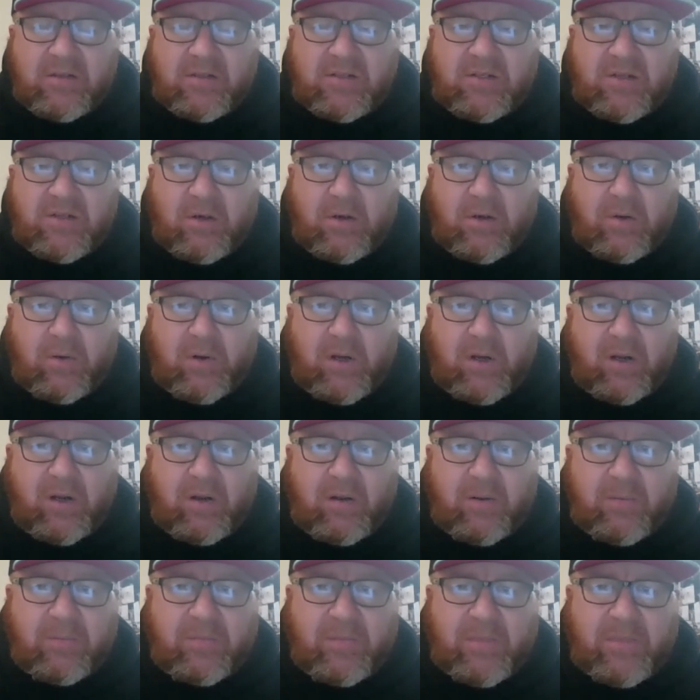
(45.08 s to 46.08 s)
So
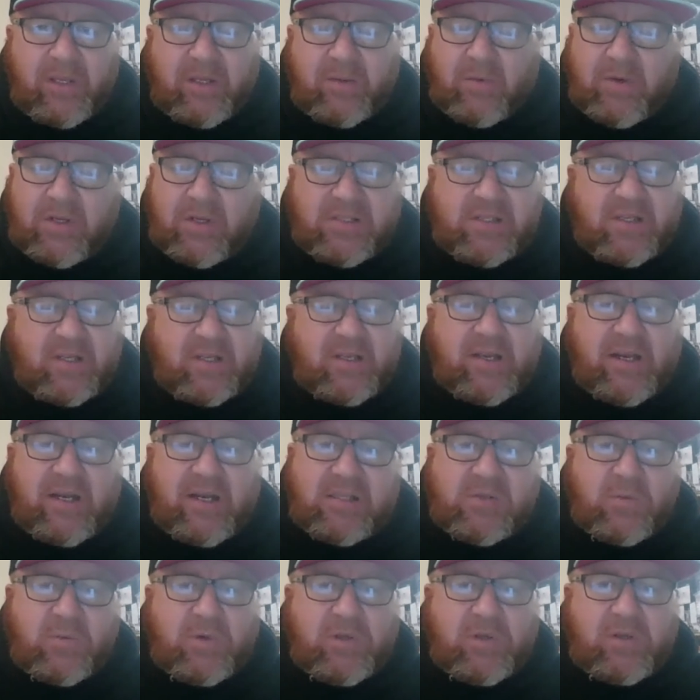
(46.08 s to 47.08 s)
um, mm. it wasn't
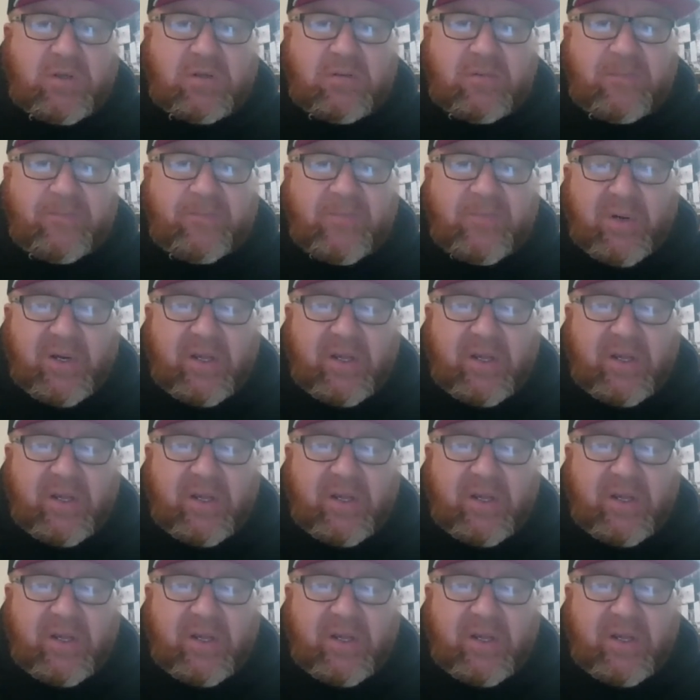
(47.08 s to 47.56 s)
God's will.